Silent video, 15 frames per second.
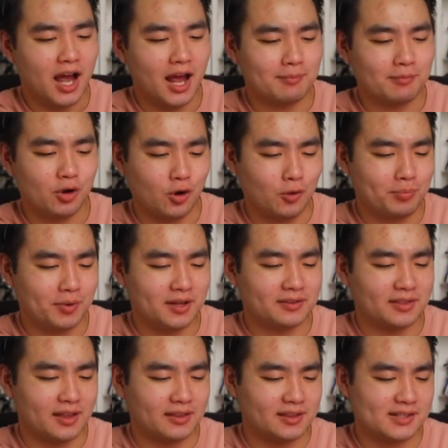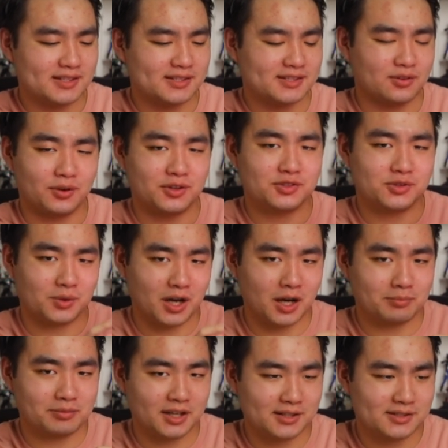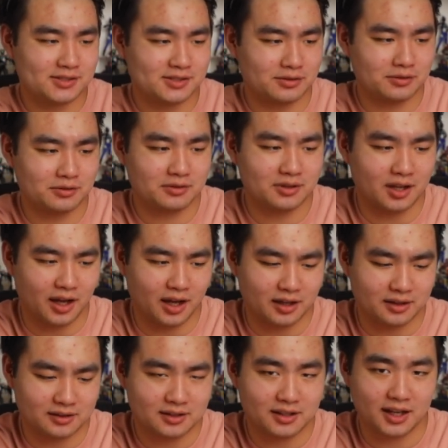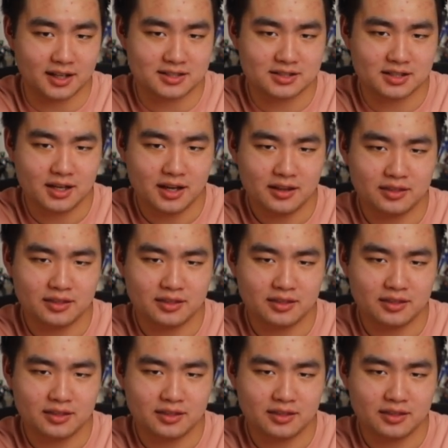I'm hoping that this is going to update soon and get